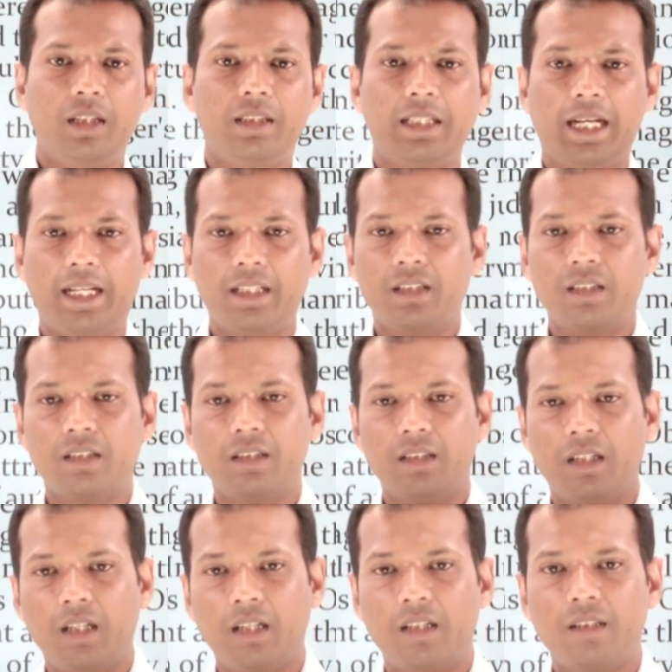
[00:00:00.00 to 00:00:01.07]
that
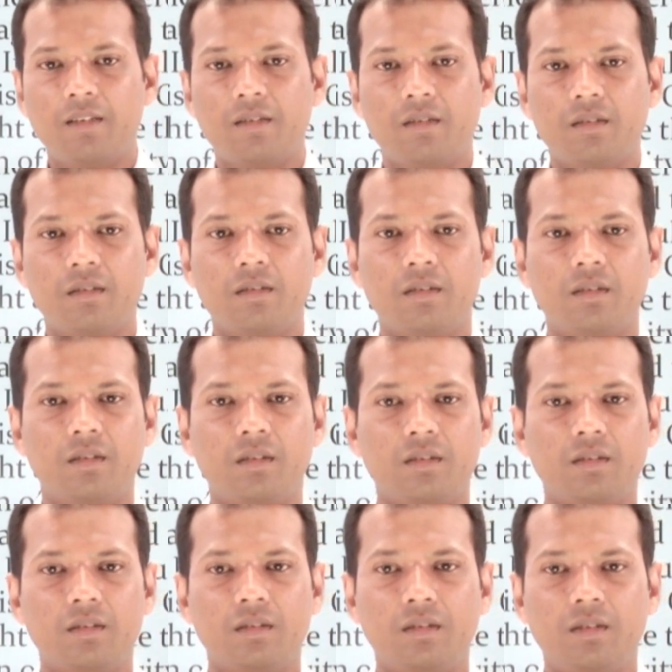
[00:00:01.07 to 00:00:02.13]

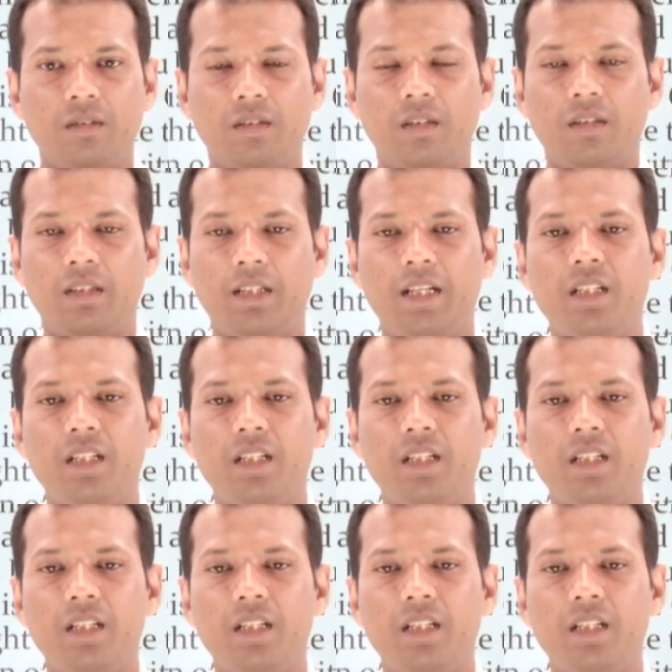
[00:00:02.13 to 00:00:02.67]
there